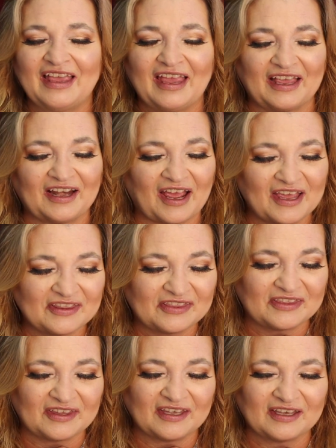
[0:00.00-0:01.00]
And I
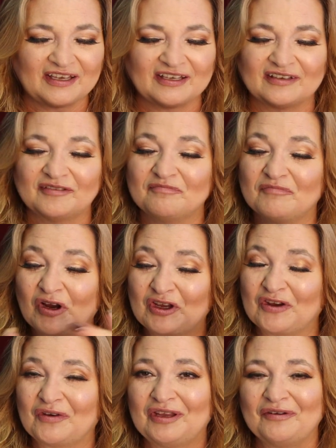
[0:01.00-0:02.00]
think
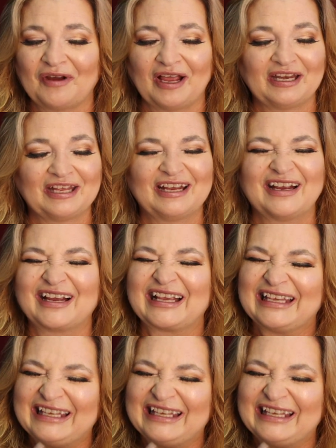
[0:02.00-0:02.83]
Mercury right here,